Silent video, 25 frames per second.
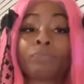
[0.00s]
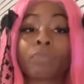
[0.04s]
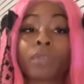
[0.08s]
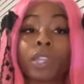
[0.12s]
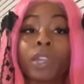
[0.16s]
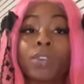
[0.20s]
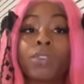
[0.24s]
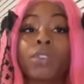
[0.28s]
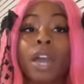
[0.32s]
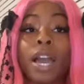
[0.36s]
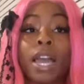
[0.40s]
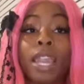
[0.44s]

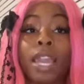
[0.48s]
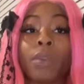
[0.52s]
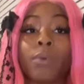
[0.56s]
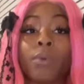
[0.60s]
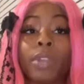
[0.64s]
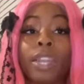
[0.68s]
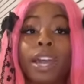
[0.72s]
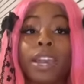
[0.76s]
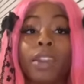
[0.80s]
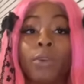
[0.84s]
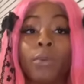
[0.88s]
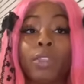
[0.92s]
And you know how like
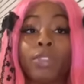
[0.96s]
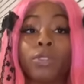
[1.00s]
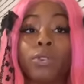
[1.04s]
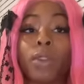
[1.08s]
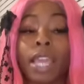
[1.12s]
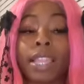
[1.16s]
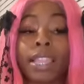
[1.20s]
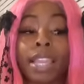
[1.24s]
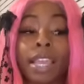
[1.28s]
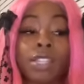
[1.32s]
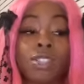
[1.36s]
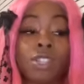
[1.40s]
Rihanna went through
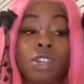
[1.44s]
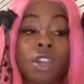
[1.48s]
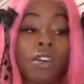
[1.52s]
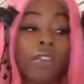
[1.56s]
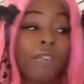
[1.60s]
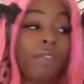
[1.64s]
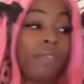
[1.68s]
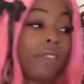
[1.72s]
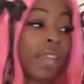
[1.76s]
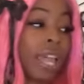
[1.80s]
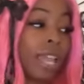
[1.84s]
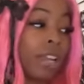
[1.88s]
like that tough,
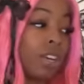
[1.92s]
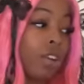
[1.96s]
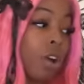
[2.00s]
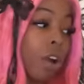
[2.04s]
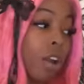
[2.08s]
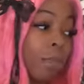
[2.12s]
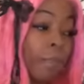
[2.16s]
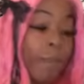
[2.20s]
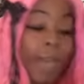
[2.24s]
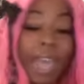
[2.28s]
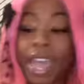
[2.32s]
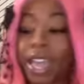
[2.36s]
like
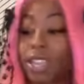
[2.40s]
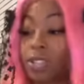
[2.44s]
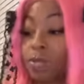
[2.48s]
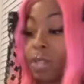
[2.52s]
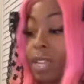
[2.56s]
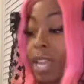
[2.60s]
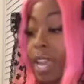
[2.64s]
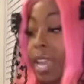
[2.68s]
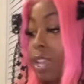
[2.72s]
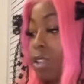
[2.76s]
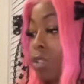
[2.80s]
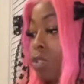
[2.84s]
dark past with
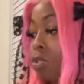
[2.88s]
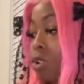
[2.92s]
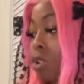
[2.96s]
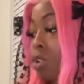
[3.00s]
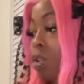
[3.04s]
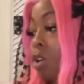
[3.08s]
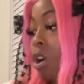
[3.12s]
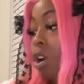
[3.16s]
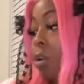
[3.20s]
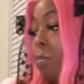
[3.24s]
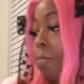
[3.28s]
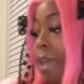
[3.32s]
like, you know,
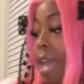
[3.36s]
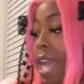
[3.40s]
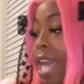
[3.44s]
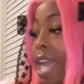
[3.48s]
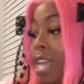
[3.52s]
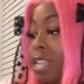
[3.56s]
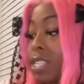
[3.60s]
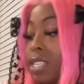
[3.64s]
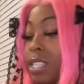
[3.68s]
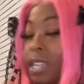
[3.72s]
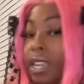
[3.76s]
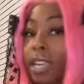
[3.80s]
her
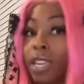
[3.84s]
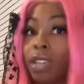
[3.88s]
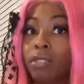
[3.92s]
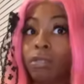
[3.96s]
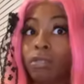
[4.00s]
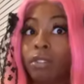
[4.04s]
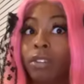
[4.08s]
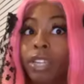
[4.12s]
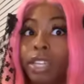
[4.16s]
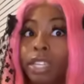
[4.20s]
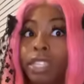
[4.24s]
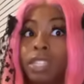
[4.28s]
past and like
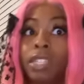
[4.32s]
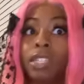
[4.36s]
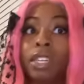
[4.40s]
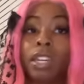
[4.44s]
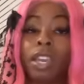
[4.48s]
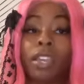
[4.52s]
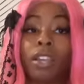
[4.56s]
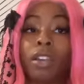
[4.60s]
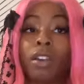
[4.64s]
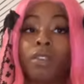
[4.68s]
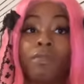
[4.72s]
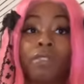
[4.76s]
Chris and
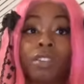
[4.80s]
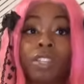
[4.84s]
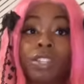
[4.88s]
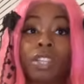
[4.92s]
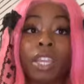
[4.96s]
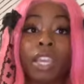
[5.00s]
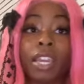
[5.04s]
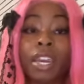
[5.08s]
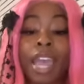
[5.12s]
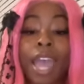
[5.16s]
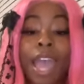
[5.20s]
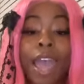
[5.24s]
like
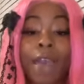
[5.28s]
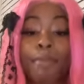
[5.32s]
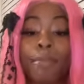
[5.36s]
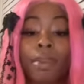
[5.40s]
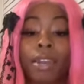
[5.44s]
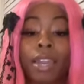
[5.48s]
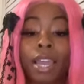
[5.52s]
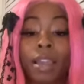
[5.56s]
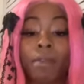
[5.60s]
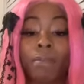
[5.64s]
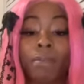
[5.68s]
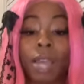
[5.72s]
everything that happened.
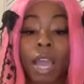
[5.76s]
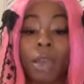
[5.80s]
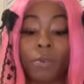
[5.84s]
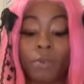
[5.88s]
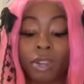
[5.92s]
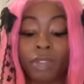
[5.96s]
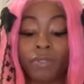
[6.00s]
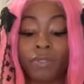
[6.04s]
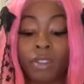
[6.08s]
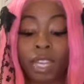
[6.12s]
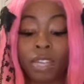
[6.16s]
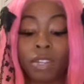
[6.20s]
Like i
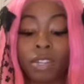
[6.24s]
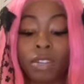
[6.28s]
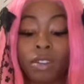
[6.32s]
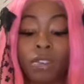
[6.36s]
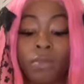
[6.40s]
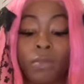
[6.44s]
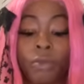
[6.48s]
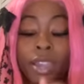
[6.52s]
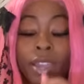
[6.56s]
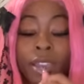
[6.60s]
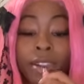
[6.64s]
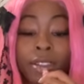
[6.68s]
really feel like
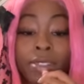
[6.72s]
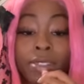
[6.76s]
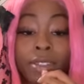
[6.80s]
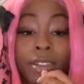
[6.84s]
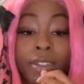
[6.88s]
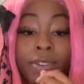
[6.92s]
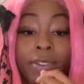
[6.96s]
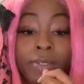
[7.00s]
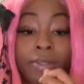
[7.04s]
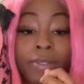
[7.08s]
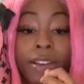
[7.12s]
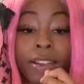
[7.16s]
Rihanna's
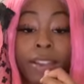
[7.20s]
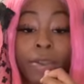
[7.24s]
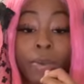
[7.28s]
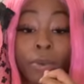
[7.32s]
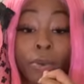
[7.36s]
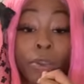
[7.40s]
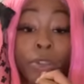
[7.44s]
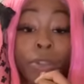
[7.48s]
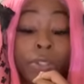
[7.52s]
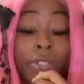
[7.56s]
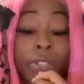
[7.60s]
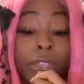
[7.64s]
like divine
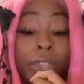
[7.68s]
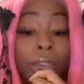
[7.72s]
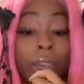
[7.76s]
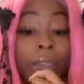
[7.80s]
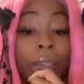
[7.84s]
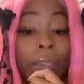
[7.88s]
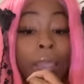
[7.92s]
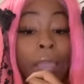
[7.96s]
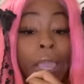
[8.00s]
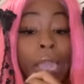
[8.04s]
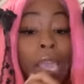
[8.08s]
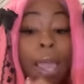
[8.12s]
royalty.
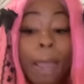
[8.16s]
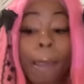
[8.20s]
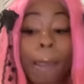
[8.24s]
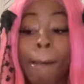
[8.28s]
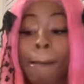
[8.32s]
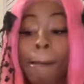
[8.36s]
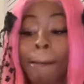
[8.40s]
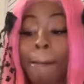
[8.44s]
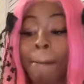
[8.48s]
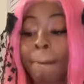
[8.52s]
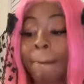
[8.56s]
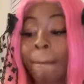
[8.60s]

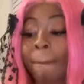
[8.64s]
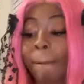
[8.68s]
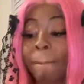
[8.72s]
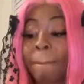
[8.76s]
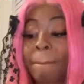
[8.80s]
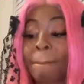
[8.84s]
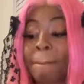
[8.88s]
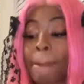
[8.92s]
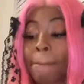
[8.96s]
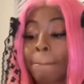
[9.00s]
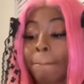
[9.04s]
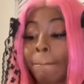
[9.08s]
Um
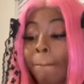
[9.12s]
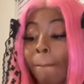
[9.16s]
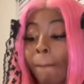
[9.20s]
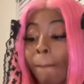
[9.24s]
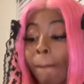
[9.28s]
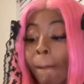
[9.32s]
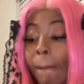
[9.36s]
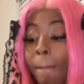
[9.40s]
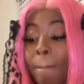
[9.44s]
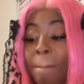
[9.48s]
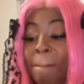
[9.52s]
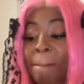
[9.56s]

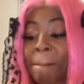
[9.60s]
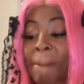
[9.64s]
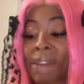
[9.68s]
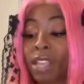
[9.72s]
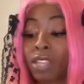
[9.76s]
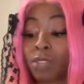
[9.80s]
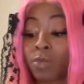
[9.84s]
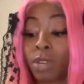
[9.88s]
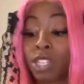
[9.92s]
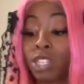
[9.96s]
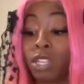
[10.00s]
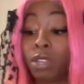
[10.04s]
and
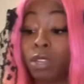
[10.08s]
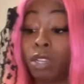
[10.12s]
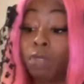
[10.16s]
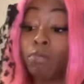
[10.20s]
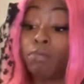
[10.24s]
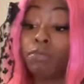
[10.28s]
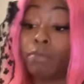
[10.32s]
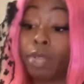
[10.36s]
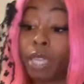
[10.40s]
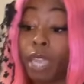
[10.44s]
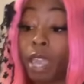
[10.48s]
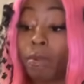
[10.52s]
that's why she
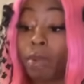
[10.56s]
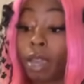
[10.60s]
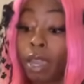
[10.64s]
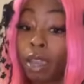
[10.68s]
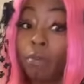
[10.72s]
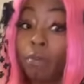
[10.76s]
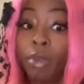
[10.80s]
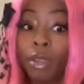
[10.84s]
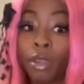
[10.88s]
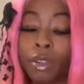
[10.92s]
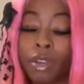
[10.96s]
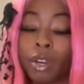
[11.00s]
became like a
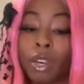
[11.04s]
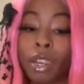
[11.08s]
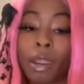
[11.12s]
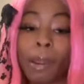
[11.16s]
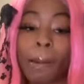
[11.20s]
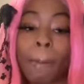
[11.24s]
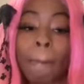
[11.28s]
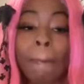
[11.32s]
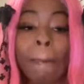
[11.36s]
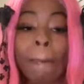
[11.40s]
billionaire.